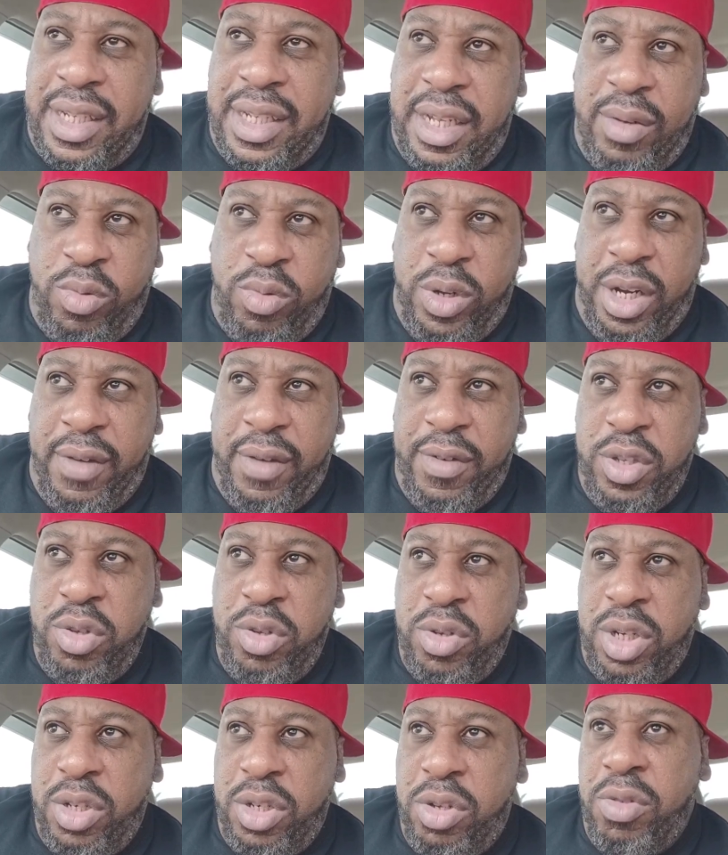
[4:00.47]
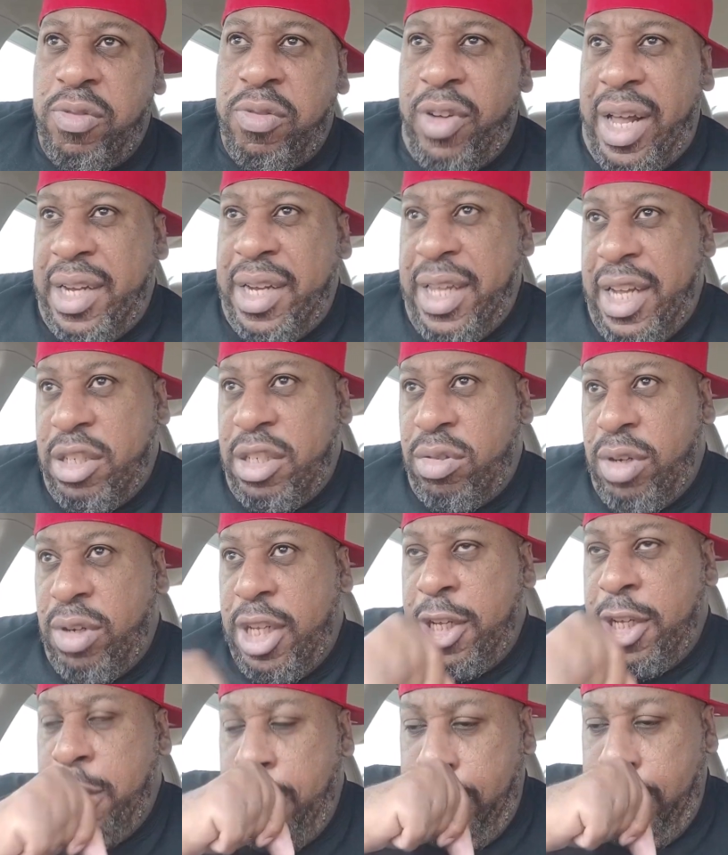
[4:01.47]
whatever you can do
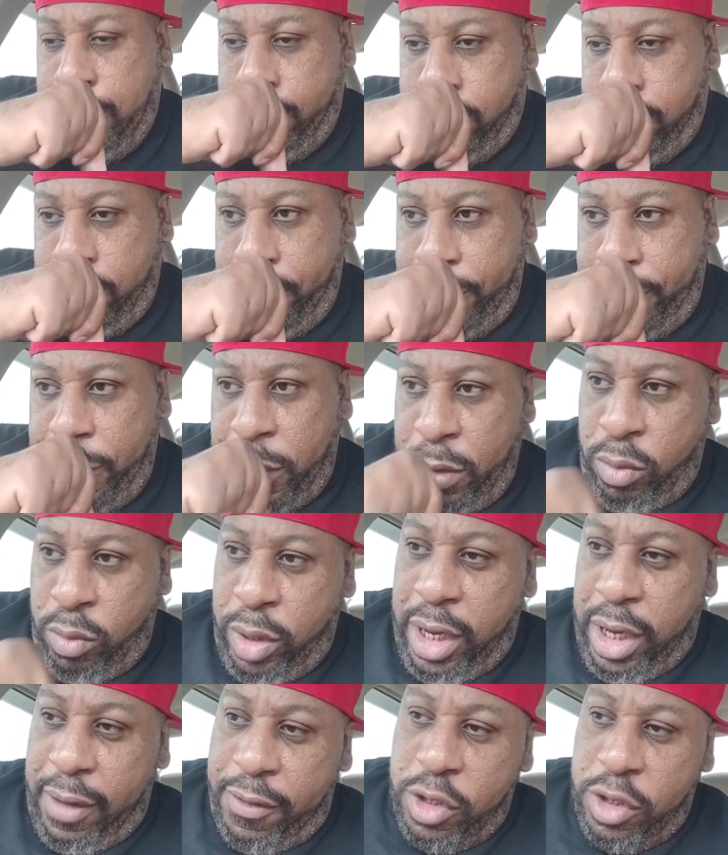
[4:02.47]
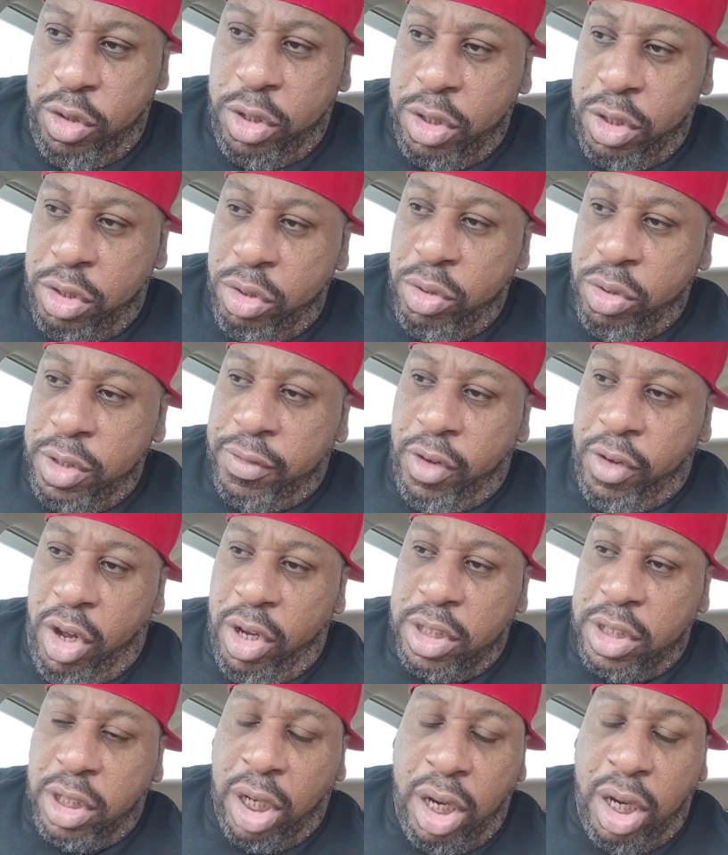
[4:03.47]
financially, whatever you can do as far
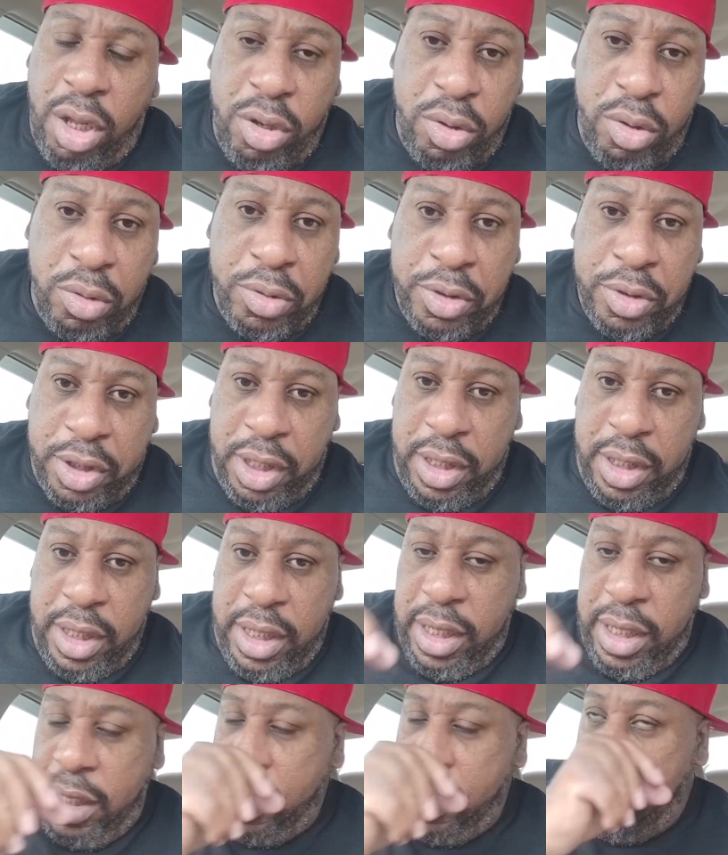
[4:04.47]
as clothes and, and, and